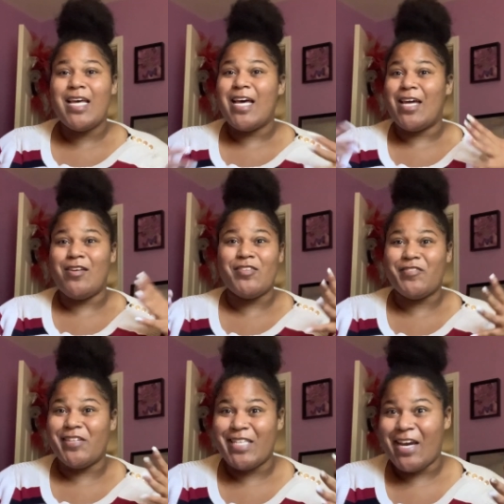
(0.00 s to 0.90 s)
I know that's
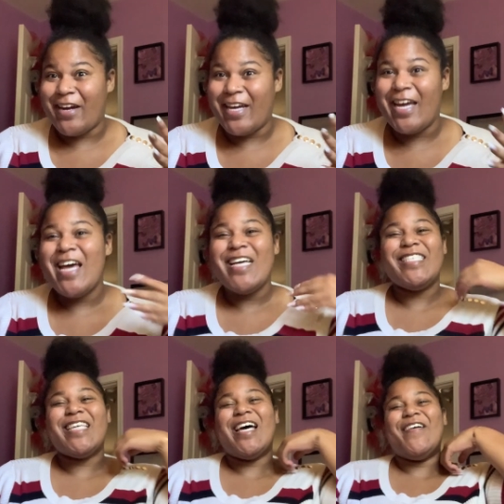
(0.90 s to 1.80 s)
really scary.
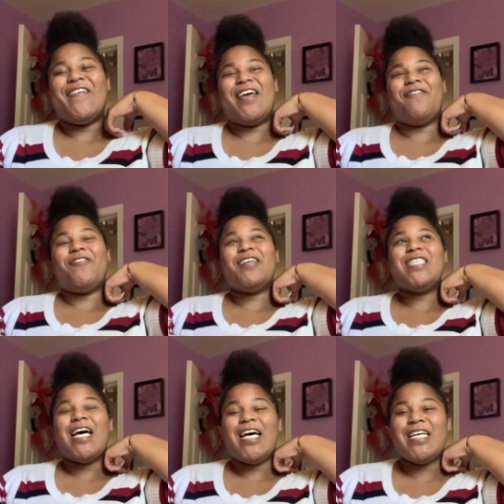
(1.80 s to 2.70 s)
So if your
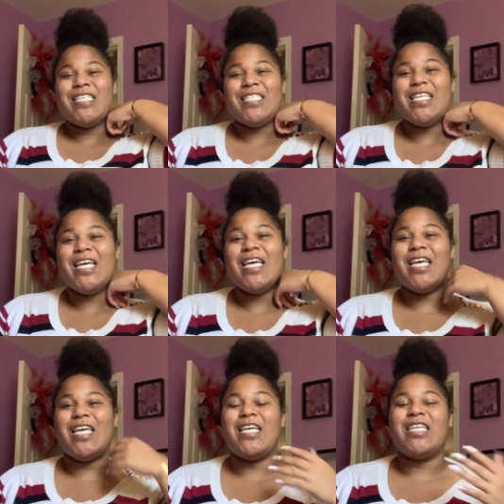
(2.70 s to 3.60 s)
test
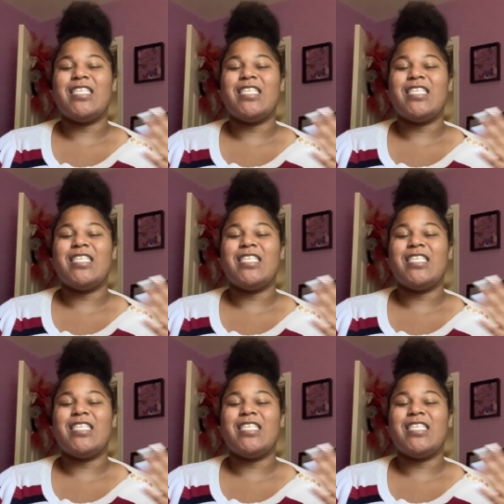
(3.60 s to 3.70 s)
is